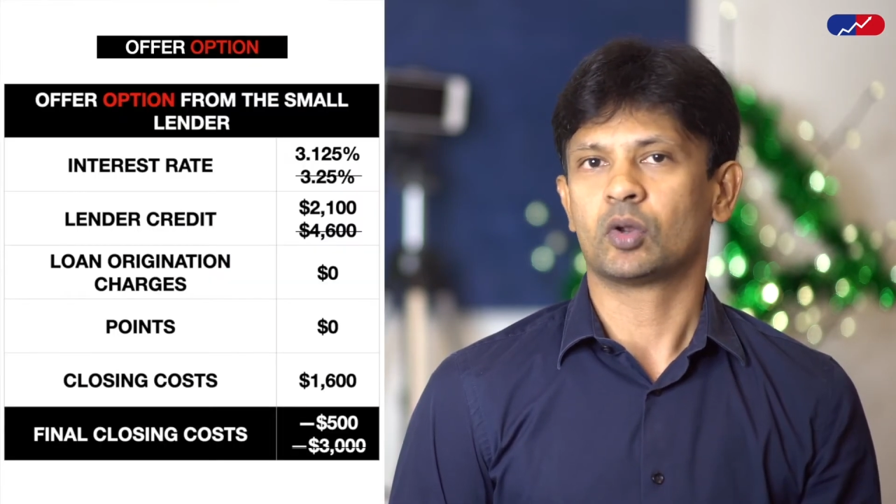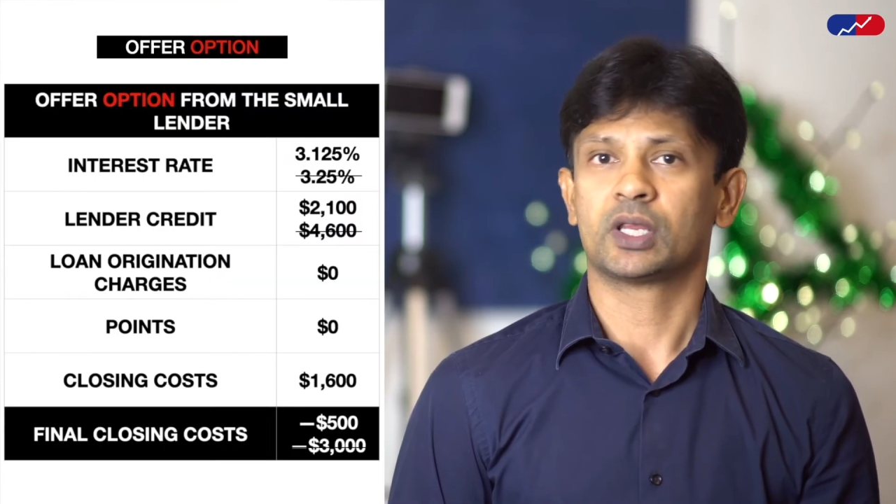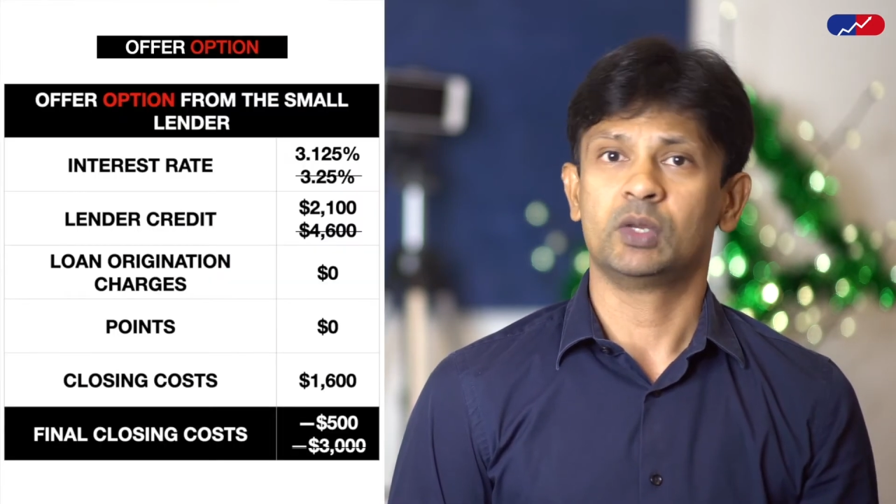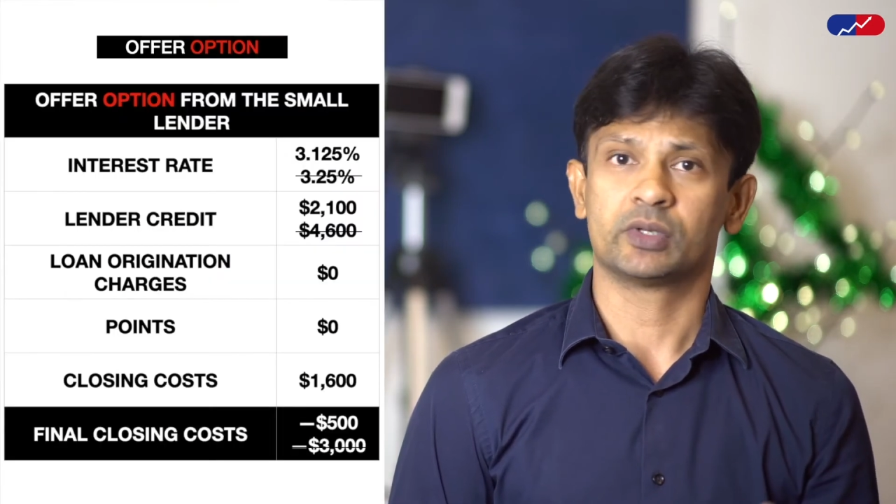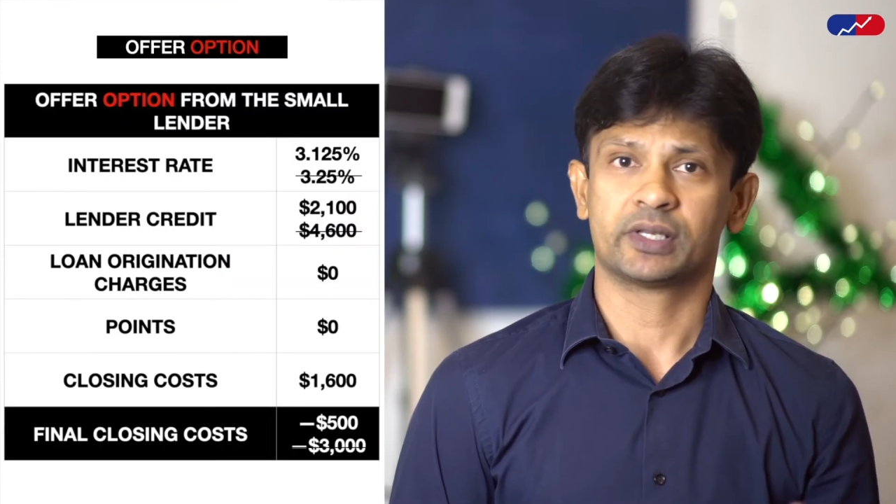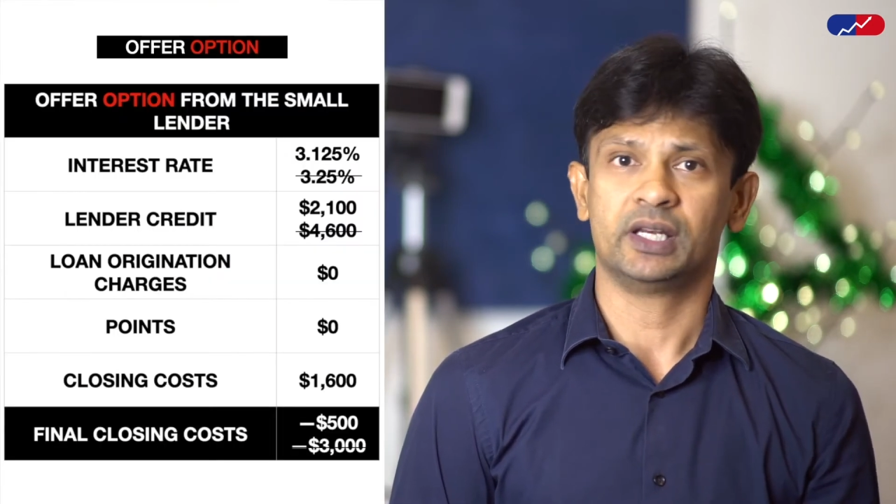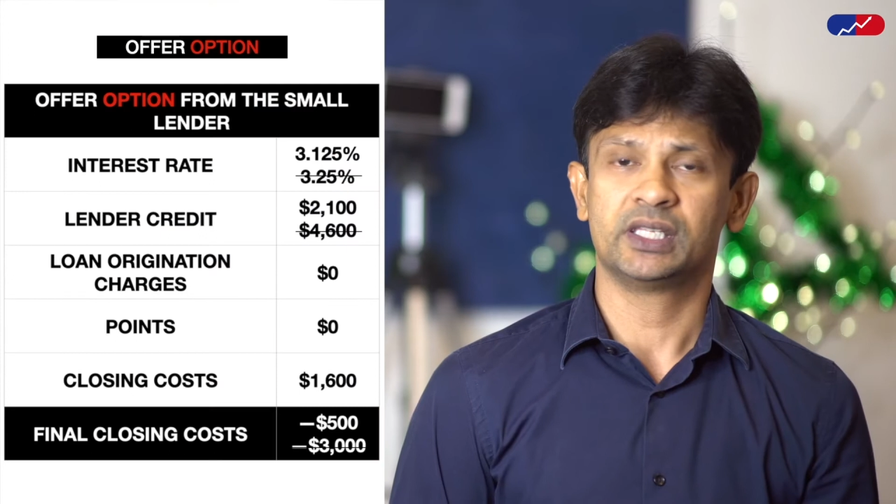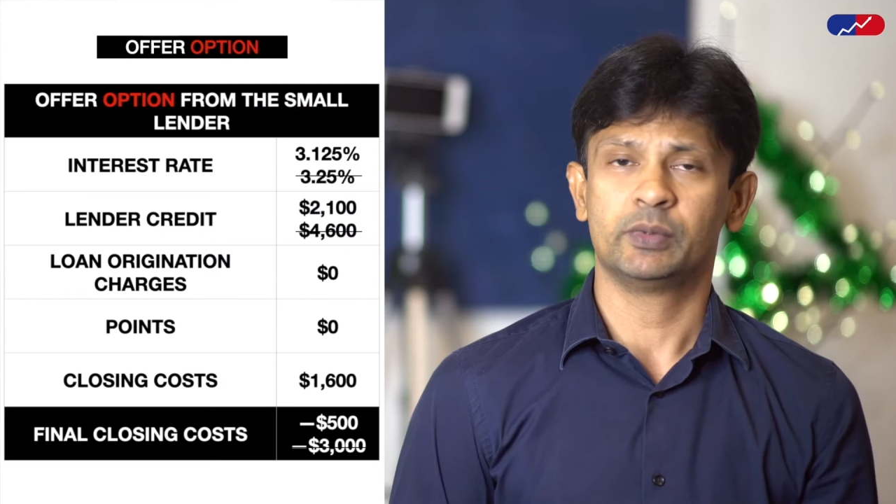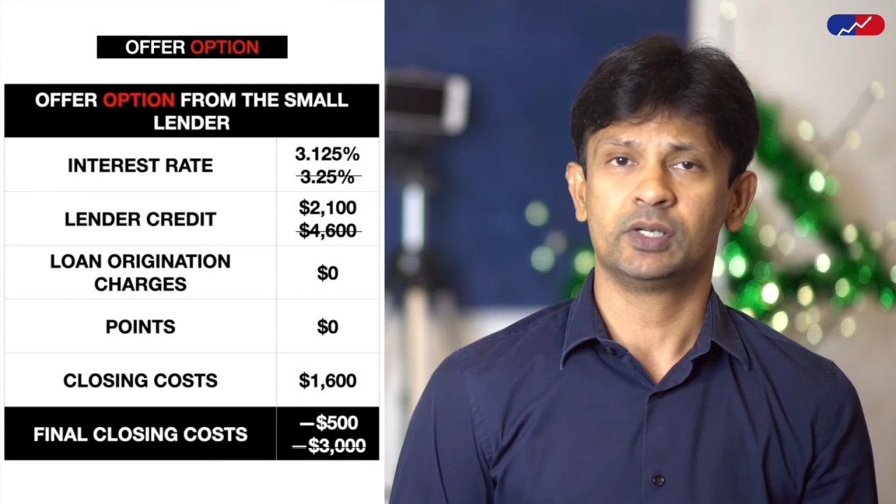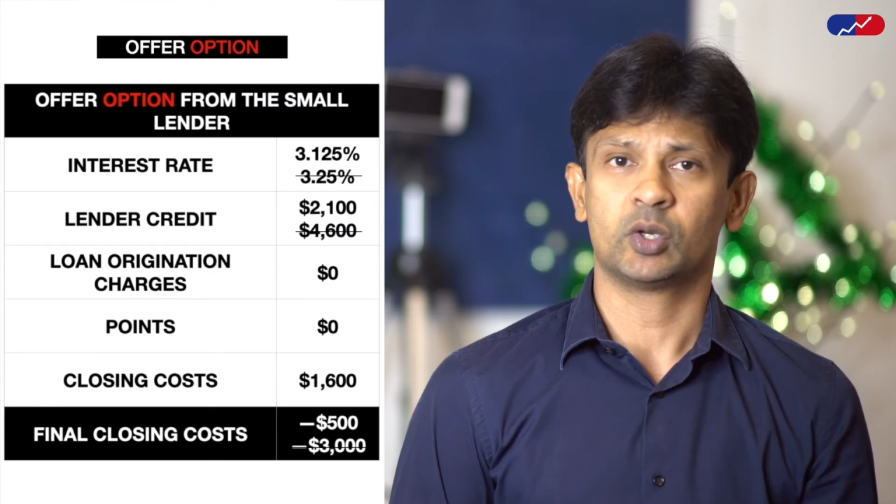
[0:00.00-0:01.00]
he was
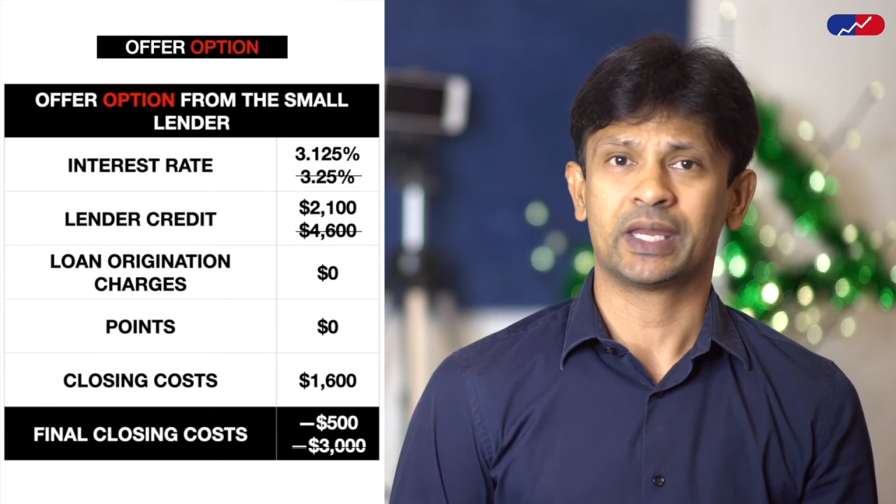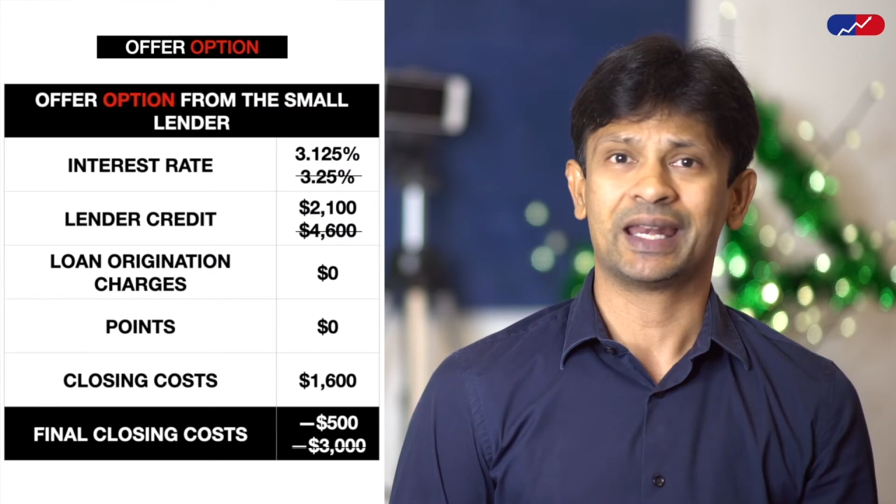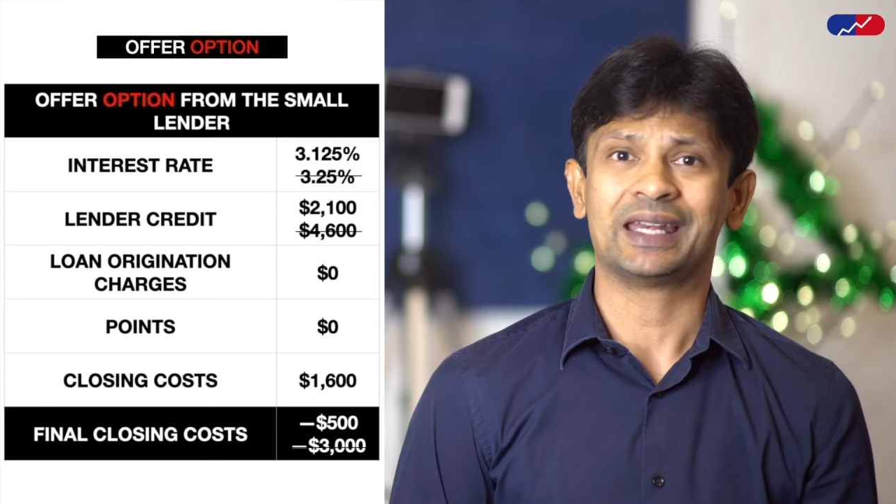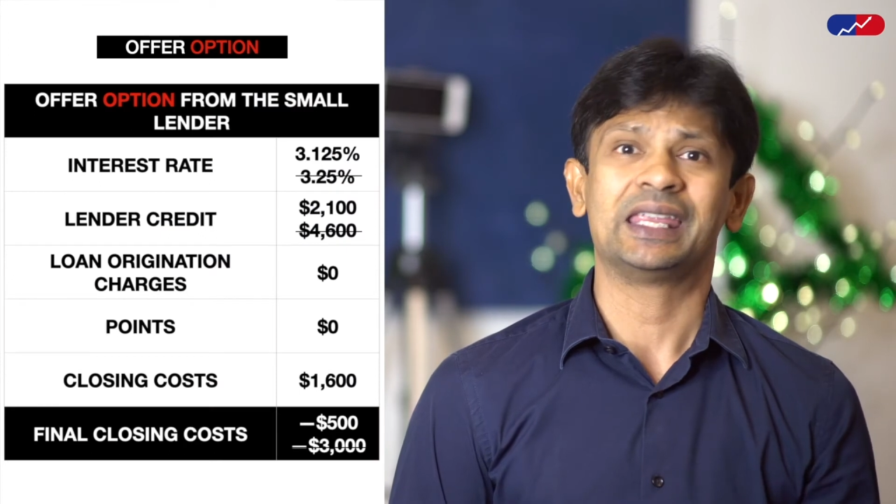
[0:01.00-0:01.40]
eligible to get an